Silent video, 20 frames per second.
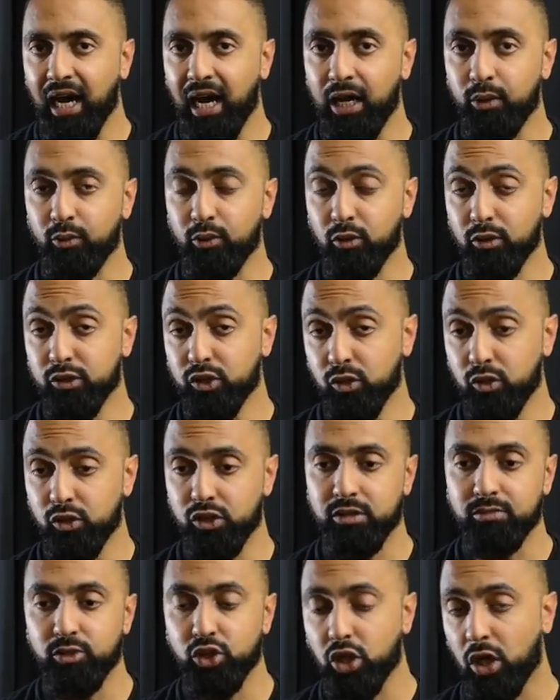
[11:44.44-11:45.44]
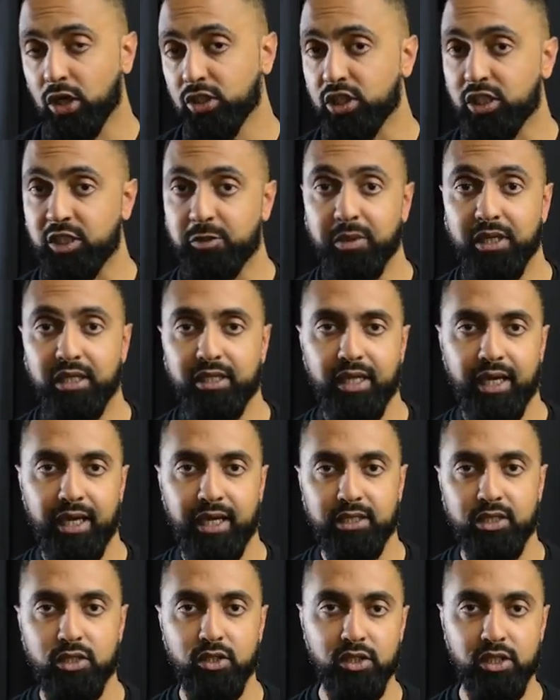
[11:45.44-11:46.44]
and we'll also do some charging speed
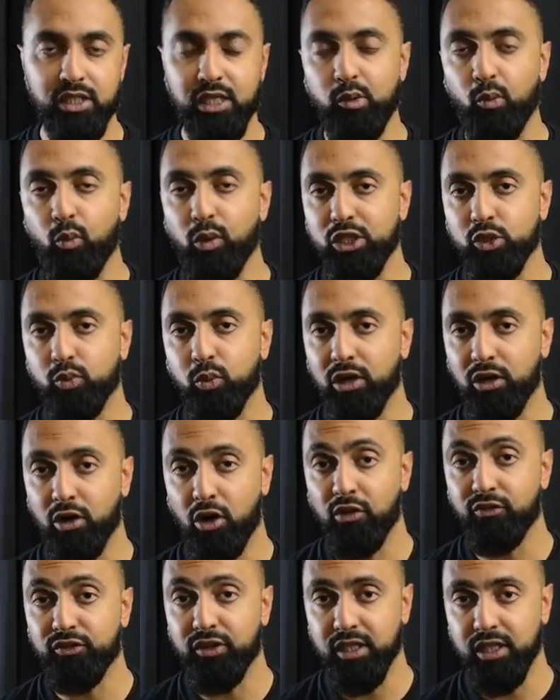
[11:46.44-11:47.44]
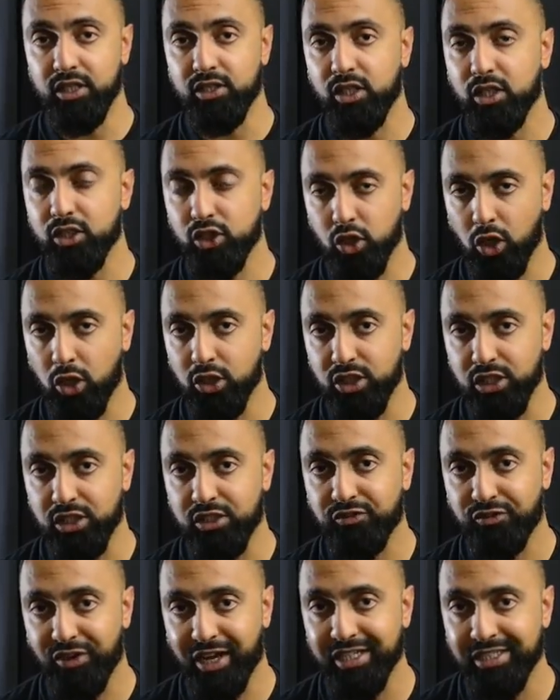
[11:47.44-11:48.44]
tests to see which one of these charges
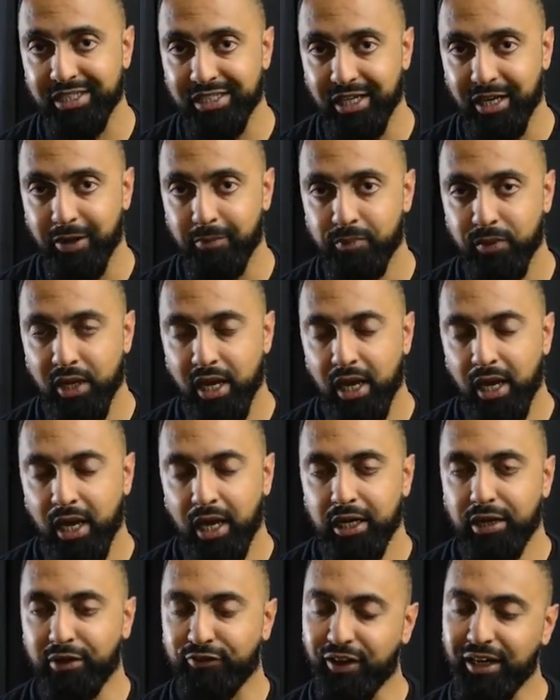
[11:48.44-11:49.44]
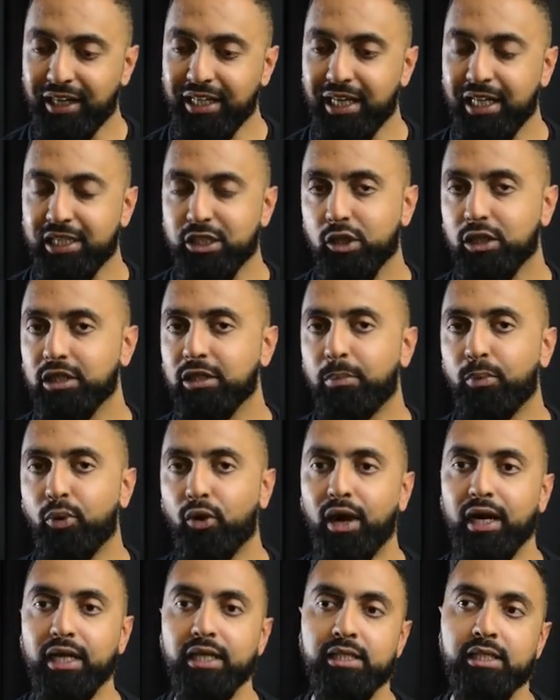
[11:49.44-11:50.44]
faster. Now finally, let's look at the
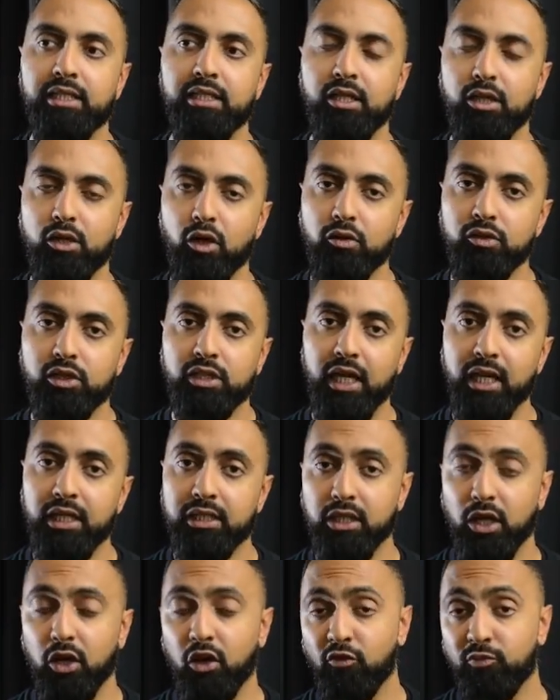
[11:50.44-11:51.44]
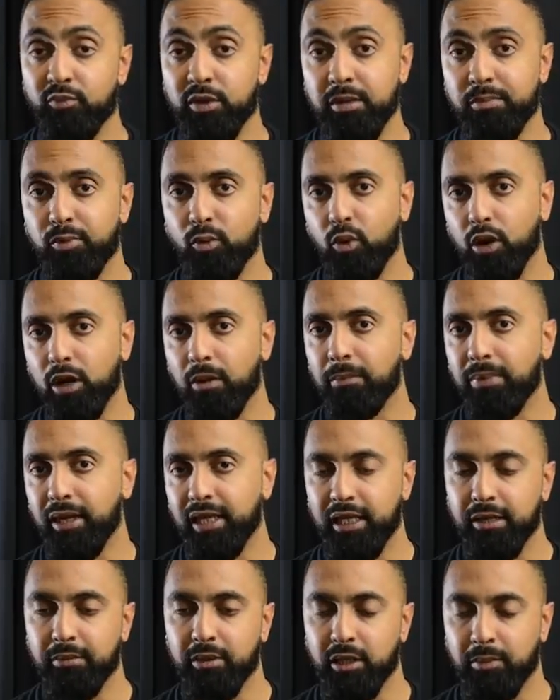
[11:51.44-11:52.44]
price. The Note 8, a lot of people were
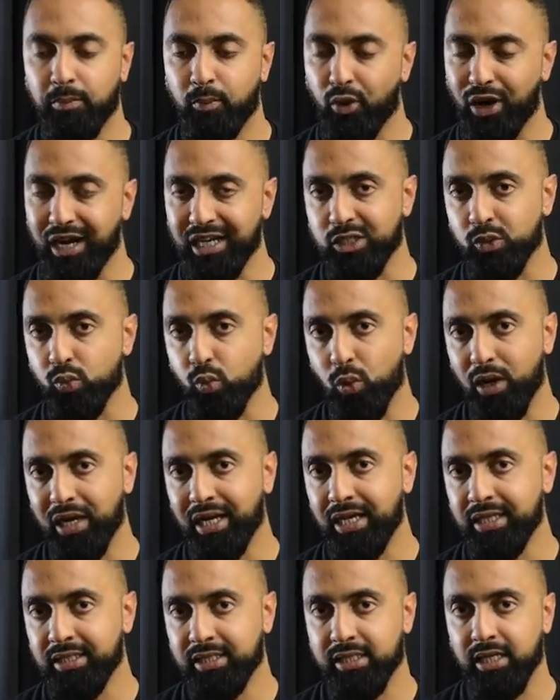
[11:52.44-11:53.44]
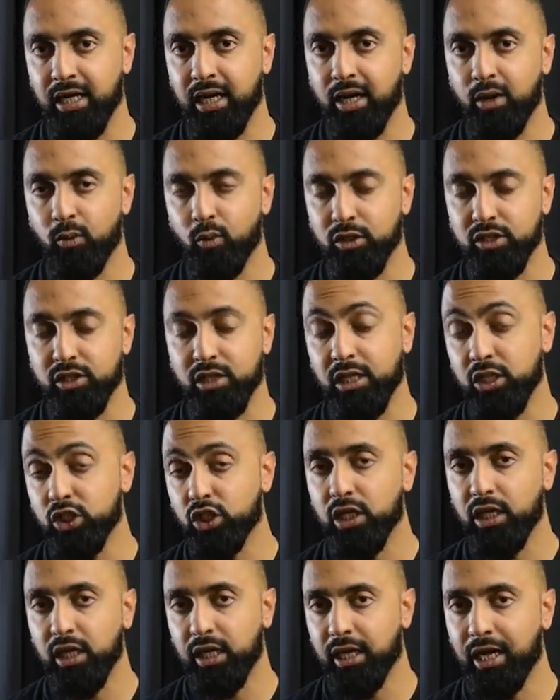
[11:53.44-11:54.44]
complaining about the price when it was
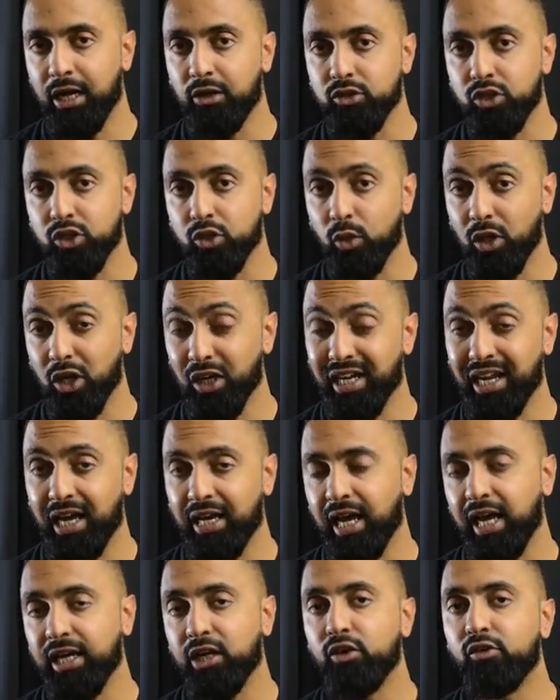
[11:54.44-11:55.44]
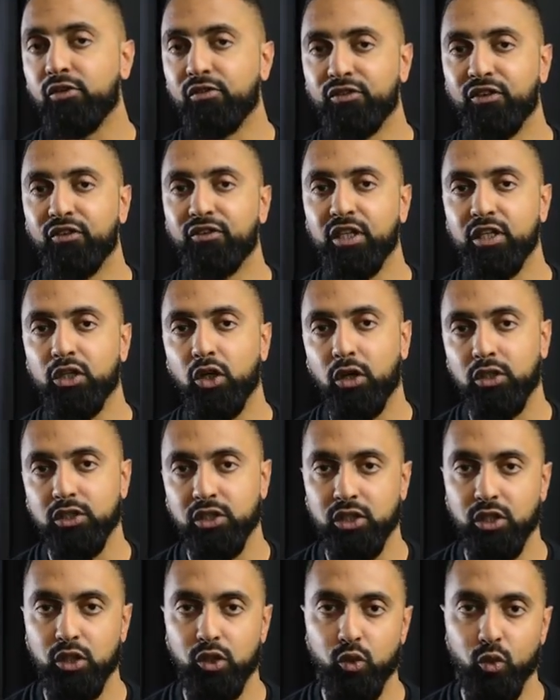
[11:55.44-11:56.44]
initially announced. So we're looking at $950
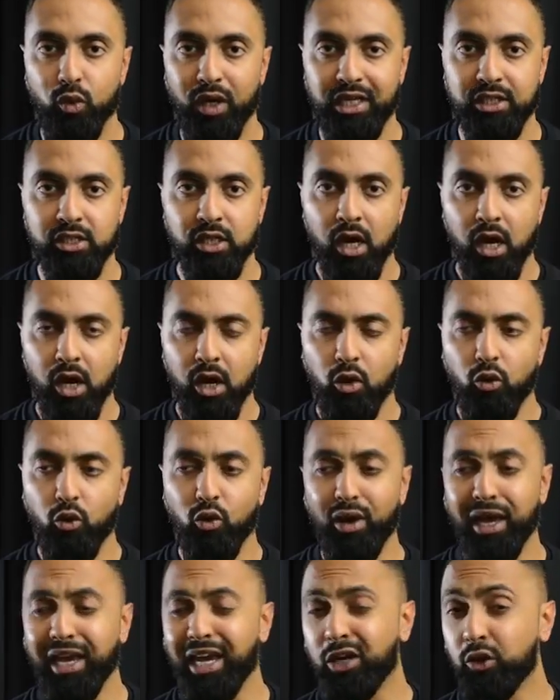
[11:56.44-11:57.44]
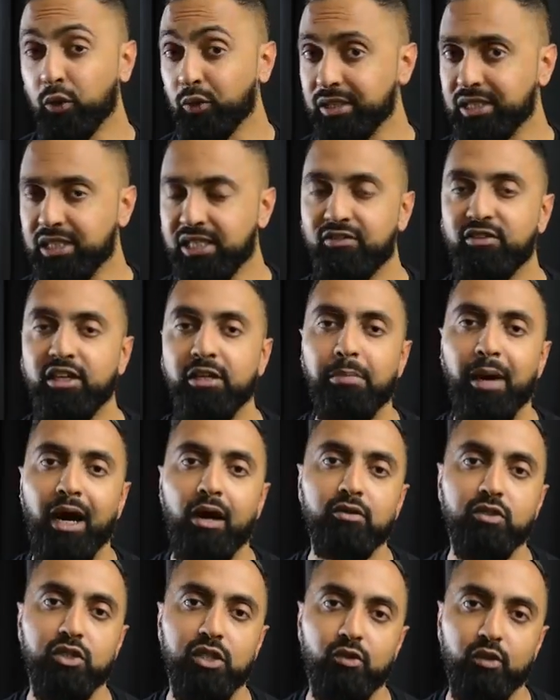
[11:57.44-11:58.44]
in the US or
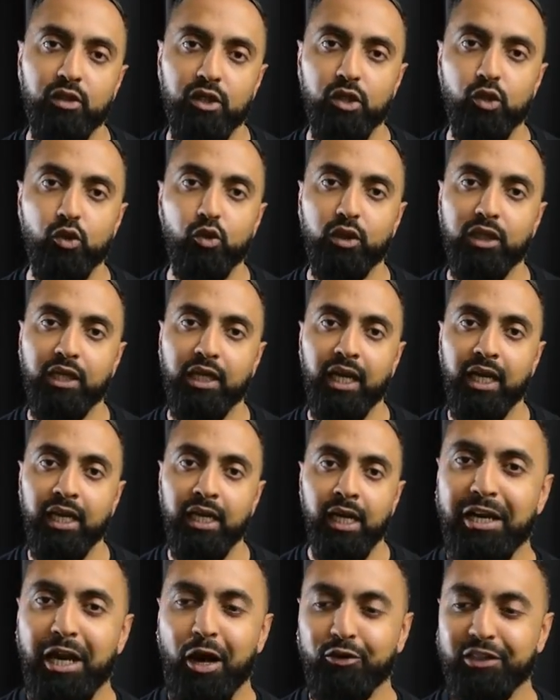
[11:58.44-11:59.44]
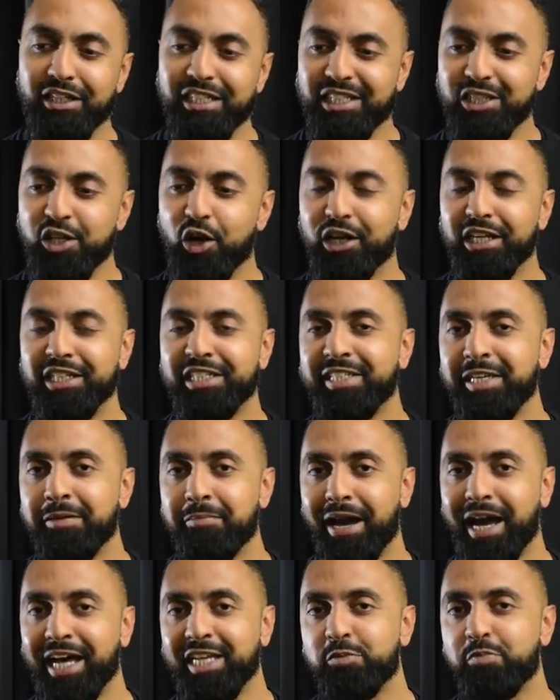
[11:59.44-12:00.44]
£870 here in the UK. Now this is not going to seem
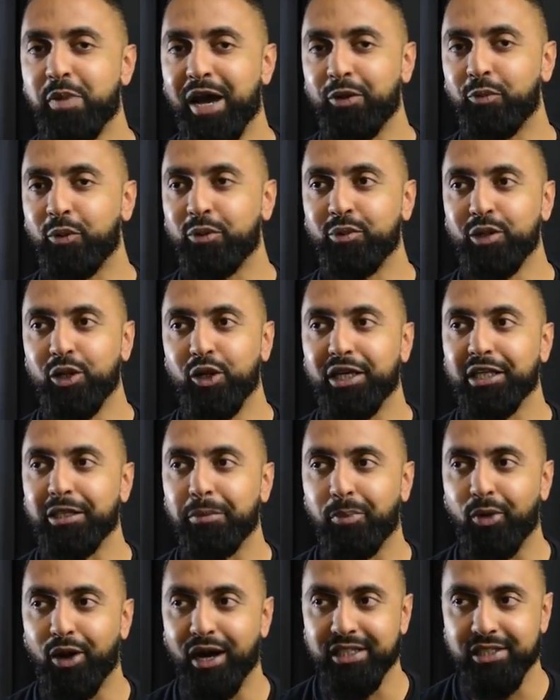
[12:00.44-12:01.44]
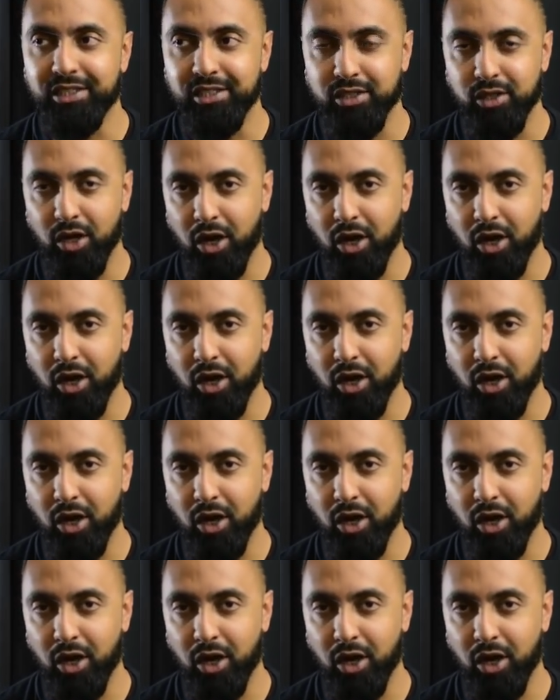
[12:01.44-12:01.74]
as bad when we look at the prices